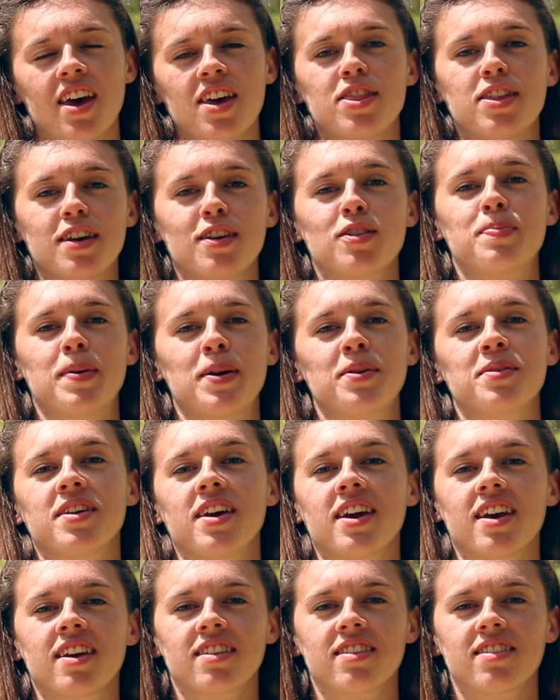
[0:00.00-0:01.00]
These
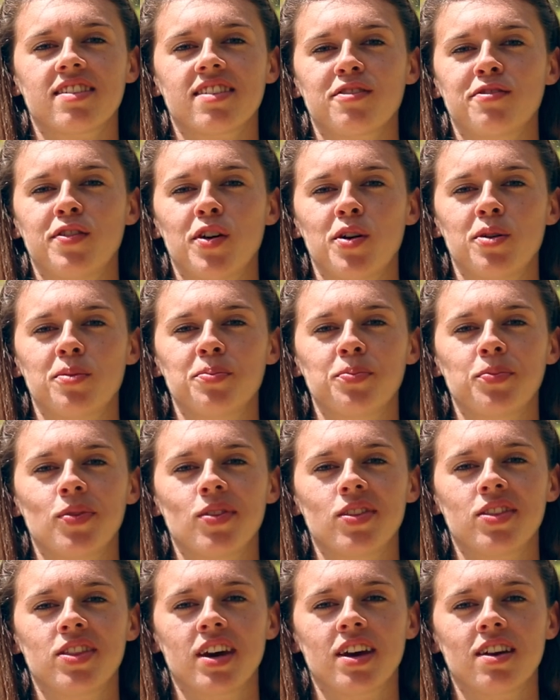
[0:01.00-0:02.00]
buildings form
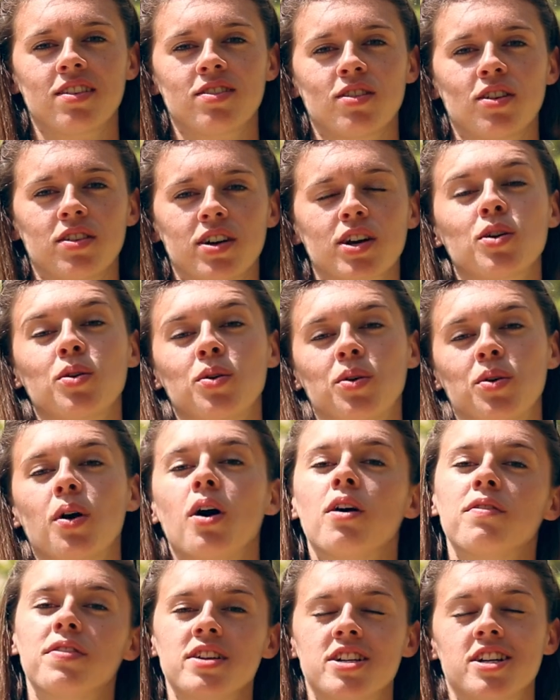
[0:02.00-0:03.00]
the historic
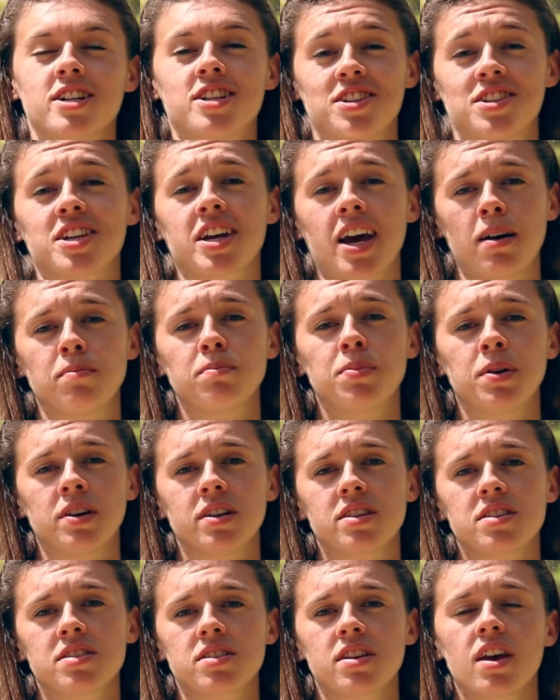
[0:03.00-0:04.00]
core of the Chichester
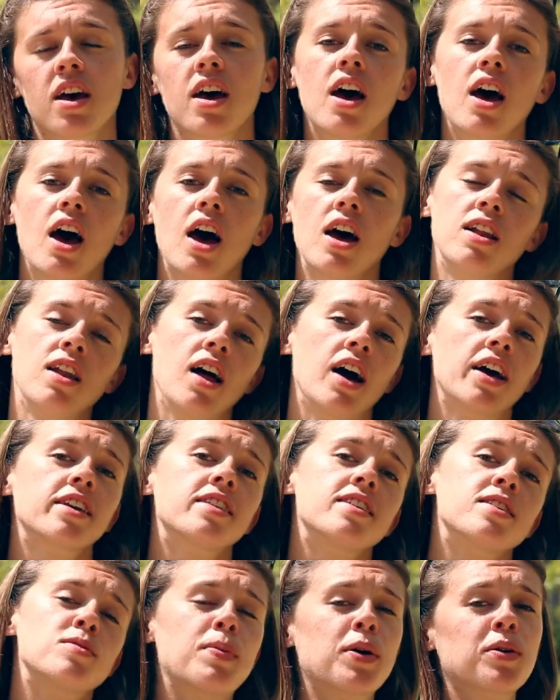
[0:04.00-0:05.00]
campus, like
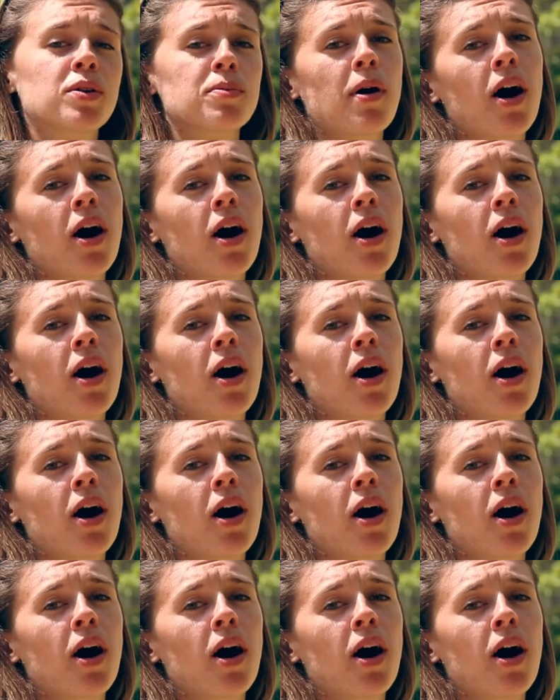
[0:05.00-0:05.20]
this building